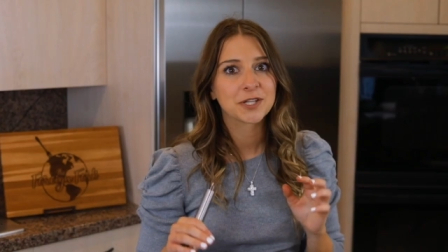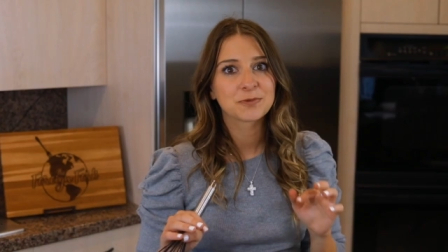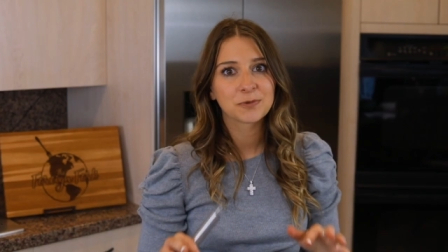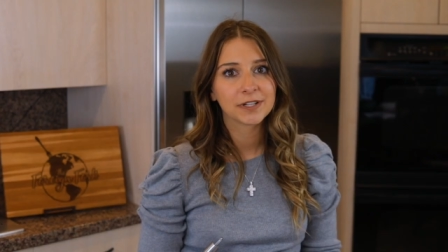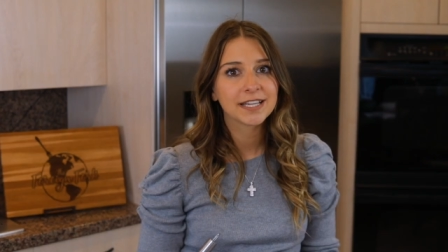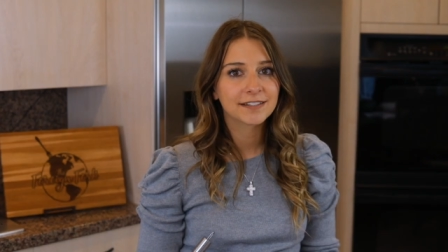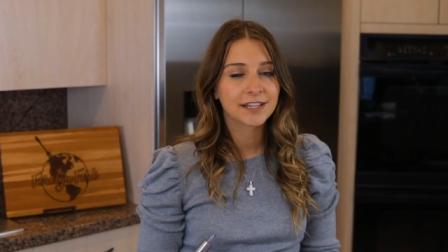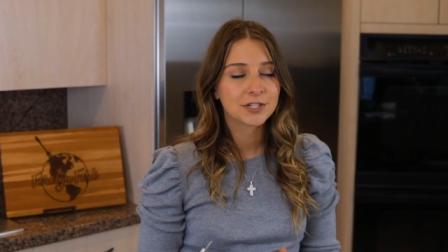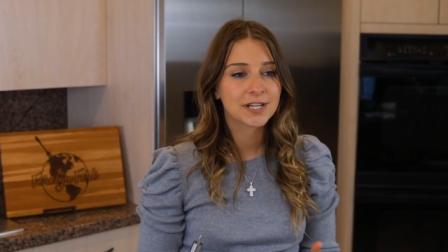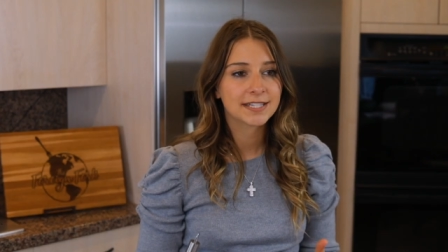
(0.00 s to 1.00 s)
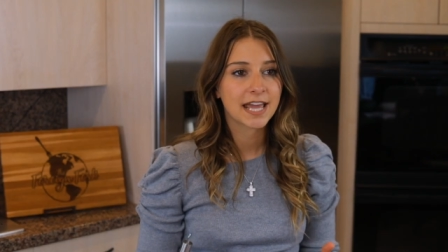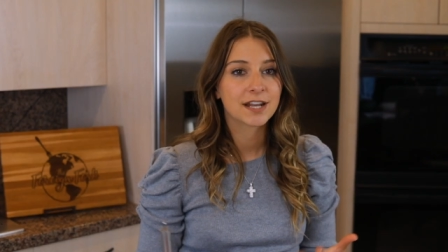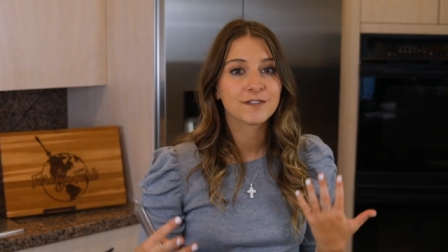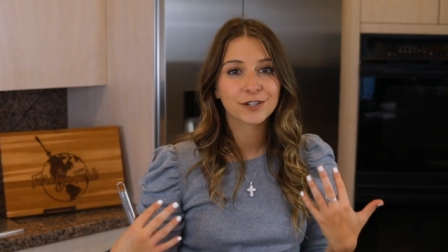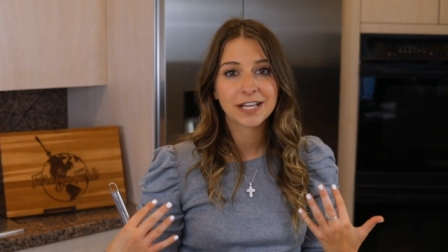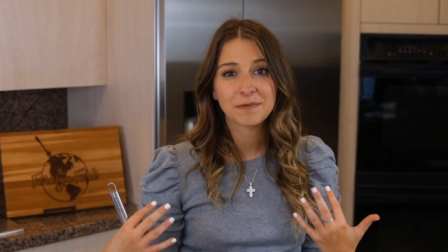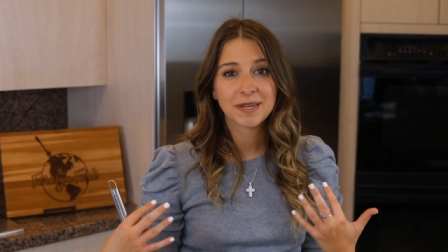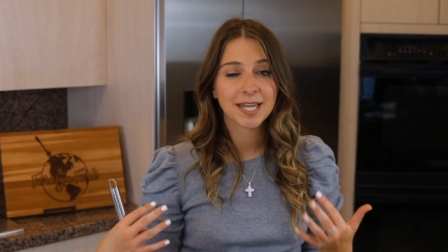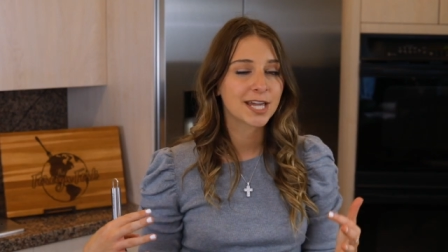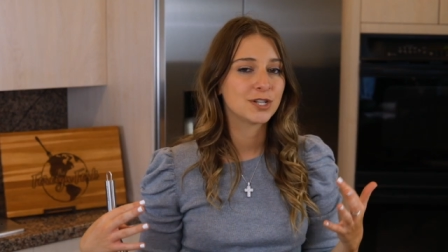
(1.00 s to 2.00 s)
It's really delicious, and if you're like
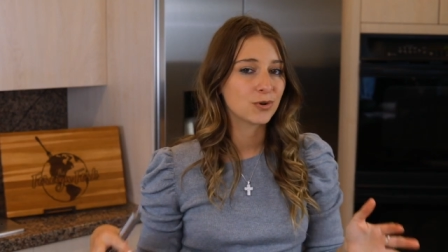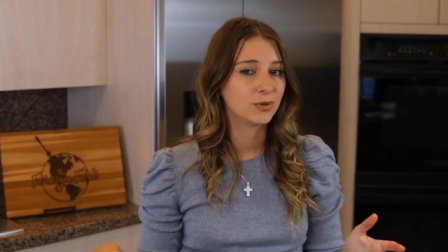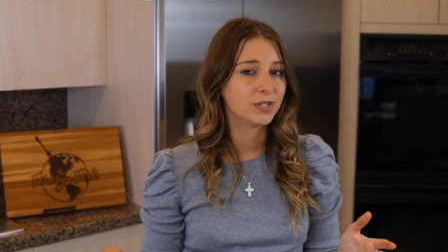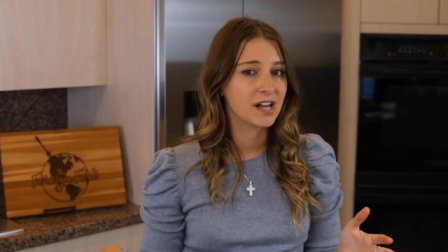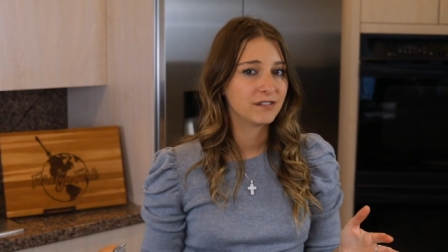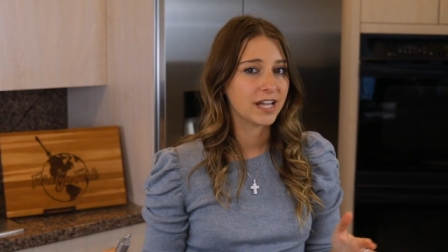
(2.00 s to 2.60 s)
me and don't love